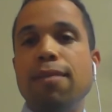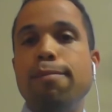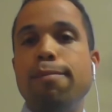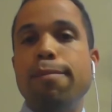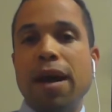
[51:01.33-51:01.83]

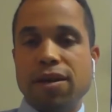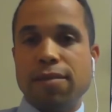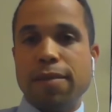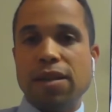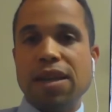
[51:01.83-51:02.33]
the
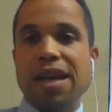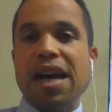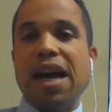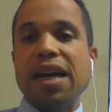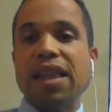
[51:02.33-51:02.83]
embarrassment,
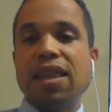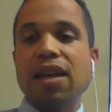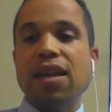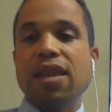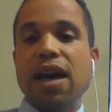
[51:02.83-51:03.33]

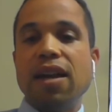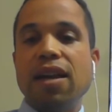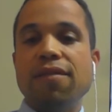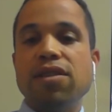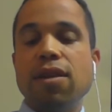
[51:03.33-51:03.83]
I think
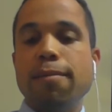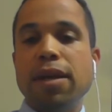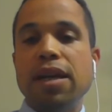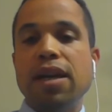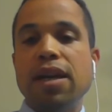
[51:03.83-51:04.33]
that if
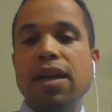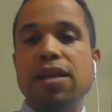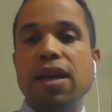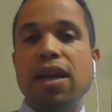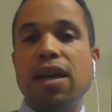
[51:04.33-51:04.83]
somebody
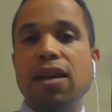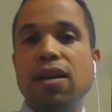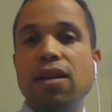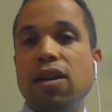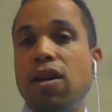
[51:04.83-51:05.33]
is
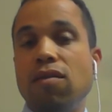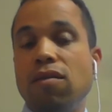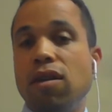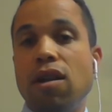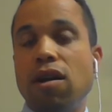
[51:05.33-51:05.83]
in, you
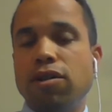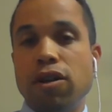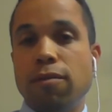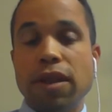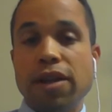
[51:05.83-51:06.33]
know, a
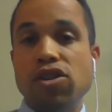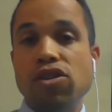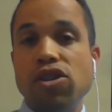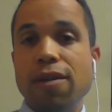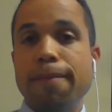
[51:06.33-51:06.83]
long-term
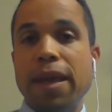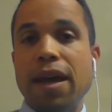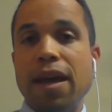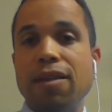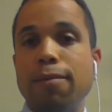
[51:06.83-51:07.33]

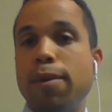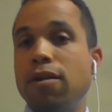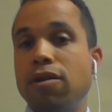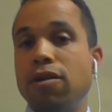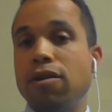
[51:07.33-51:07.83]
relationship and
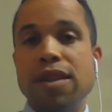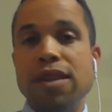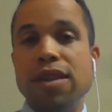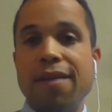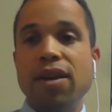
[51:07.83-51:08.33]
their partner
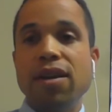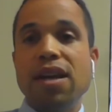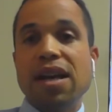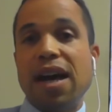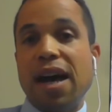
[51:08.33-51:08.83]
knows they
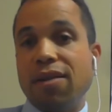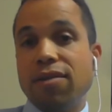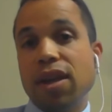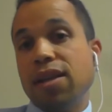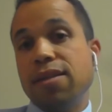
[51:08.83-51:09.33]
have it,
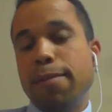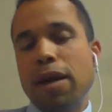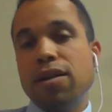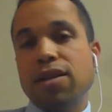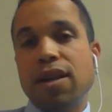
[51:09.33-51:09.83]
I don't think
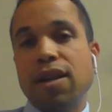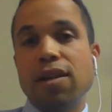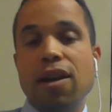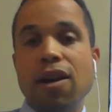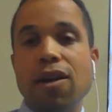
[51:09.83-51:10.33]
it's
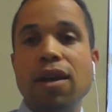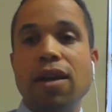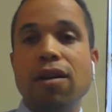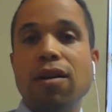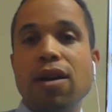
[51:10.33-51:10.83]
embarrassing. You
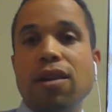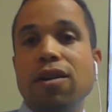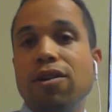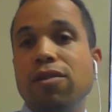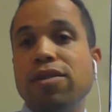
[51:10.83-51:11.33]
know,
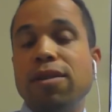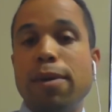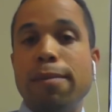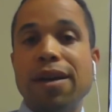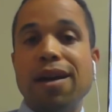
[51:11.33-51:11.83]
they're, they're
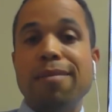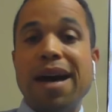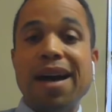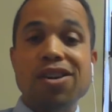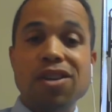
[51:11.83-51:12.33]
used to pumping
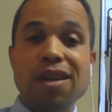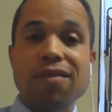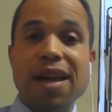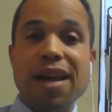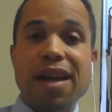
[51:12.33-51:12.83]
it up. I
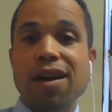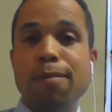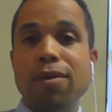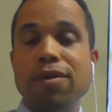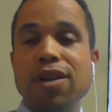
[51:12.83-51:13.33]
actually even
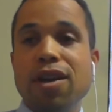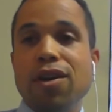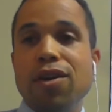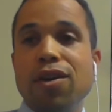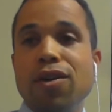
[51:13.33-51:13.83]
have
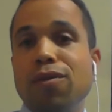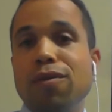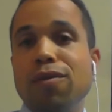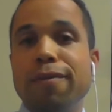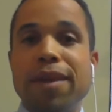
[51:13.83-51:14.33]
couples
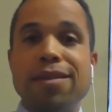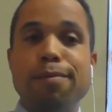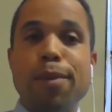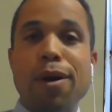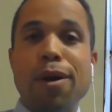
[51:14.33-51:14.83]
who
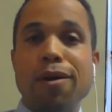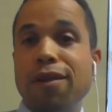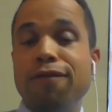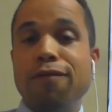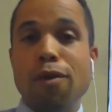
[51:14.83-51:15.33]
it's
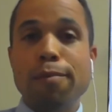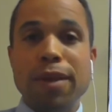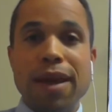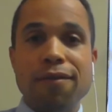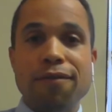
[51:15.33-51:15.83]
part of their
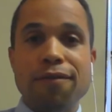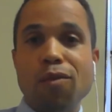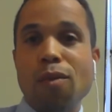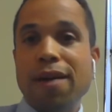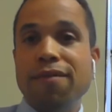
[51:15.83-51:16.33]
foreplay
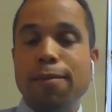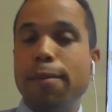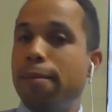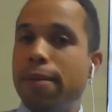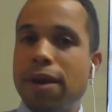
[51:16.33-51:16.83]
for the
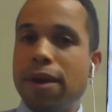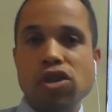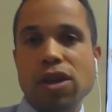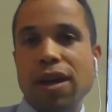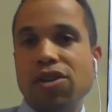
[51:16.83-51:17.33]
wife to pump
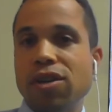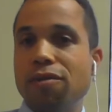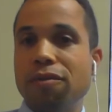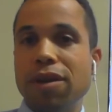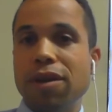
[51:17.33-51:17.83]
it up. She
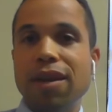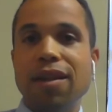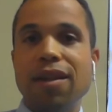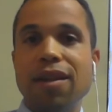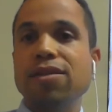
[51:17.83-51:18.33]
actually
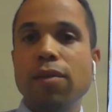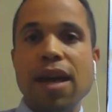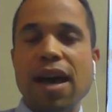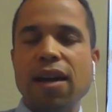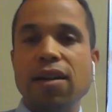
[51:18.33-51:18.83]
really likes
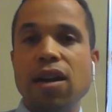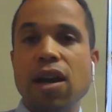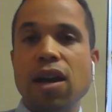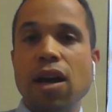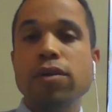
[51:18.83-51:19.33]
doing that,
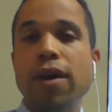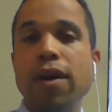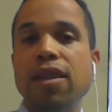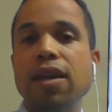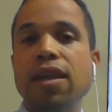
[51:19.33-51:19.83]
you know?
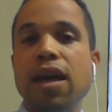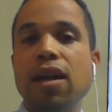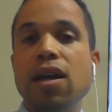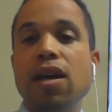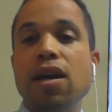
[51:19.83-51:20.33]
So I
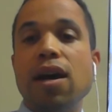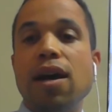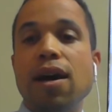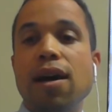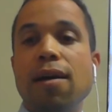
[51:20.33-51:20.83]
think that
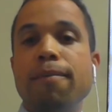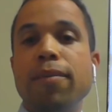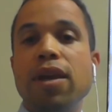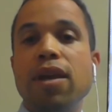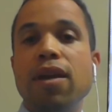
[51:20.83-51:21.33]

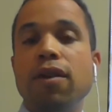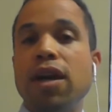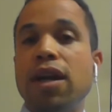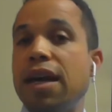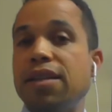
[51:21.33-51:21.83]
um,
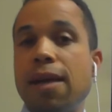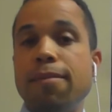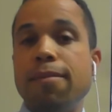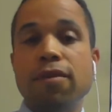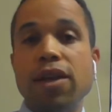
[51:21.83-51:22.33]
if you're in
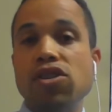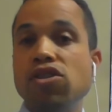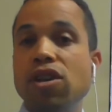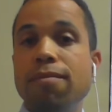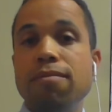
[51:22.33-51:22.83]
that type of
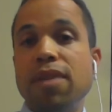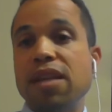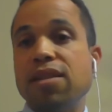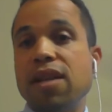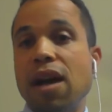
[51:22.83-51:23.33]

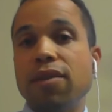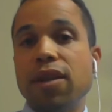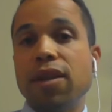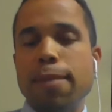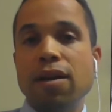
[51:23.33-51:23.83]
relationship, that's
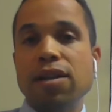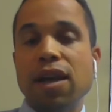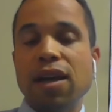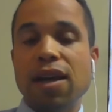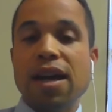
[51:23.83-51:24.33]
not really
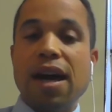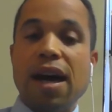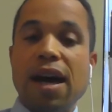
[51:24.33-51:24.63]
embarrassing.